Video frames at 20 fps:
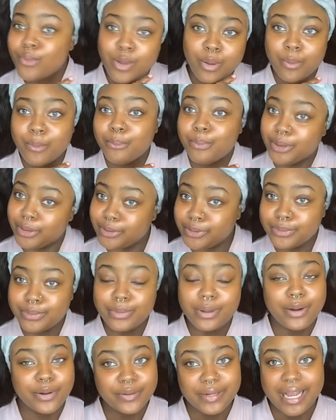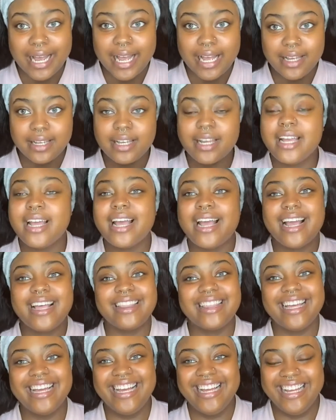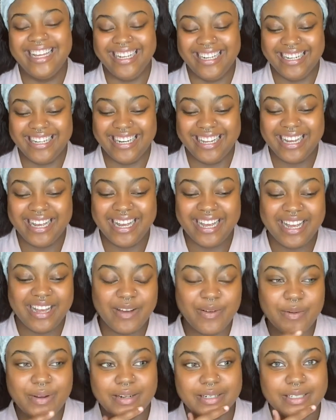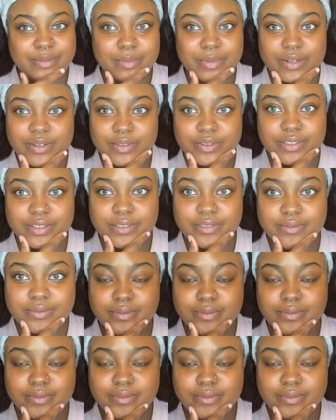boom on that and then what else am I going to do?